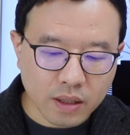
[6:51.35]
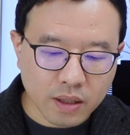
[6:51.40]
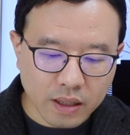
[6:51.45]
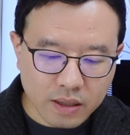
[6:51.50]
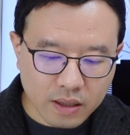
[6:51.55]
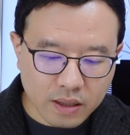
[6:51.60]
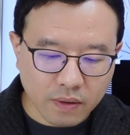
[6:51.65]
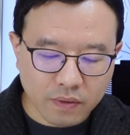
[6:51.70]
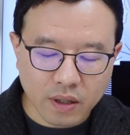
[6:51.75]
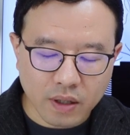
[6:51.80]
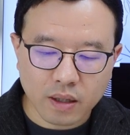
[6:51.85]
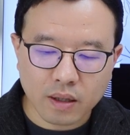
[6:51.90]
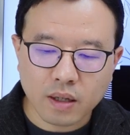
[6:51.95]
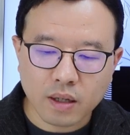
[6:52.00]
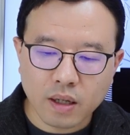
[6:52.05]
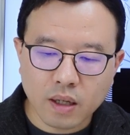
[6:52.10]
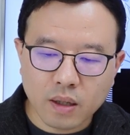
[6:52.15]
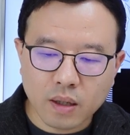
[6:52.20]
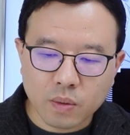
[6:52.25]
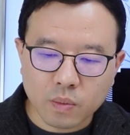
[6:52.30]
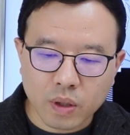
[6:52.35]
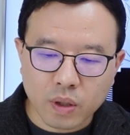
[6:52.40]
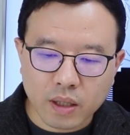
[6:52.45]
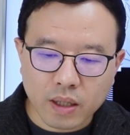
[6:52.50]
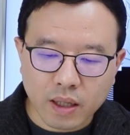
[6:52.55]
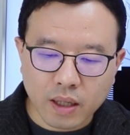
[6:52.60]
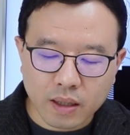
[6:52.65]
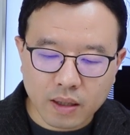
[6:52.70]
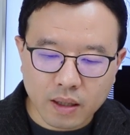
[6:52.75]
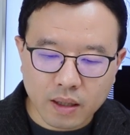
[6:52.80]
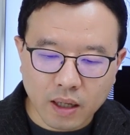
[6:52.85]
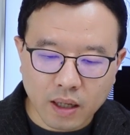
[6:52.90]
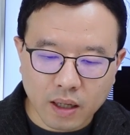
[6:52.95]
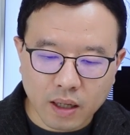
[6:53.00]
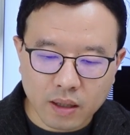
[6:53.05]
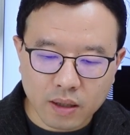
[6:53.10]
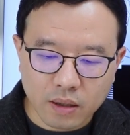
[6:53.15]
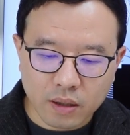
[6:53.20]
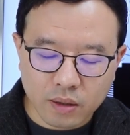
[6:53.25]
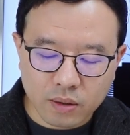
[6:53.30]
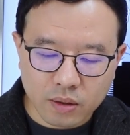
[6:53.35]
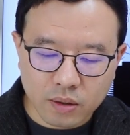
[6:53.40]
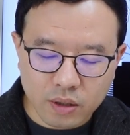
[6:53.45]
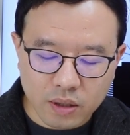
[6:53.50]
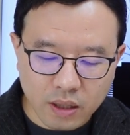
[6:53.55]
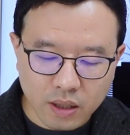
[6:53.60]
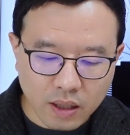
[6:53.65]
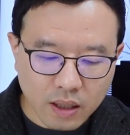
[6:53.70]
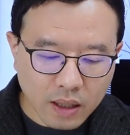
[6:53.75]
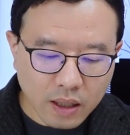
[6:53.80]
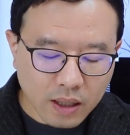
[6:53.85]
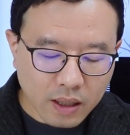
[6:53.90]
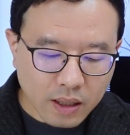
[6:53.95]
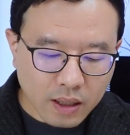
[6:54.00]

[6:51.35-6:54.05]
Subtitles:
That's something we can to see.